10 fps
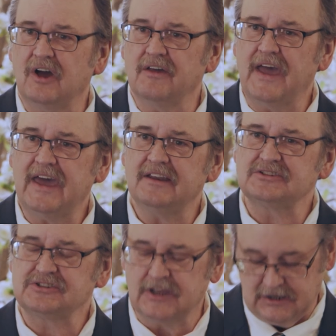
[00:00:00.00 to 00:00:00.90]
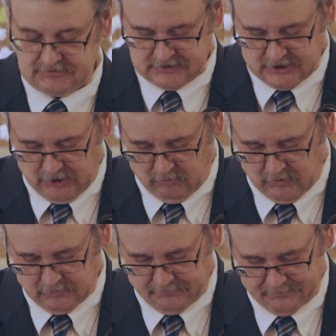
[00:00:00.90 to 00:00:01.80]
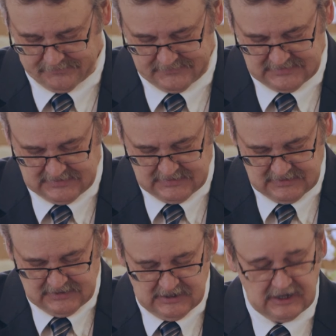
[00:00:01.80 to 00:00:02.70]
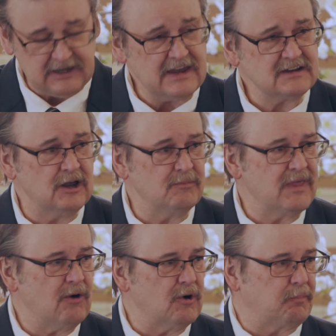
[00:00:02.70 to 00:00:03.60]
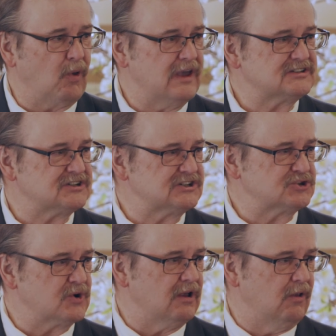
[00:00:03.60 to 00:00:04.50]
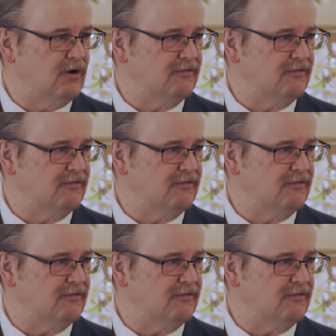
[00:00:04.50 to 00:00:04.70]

saw that as the, the goal, a kingdom that would place Israel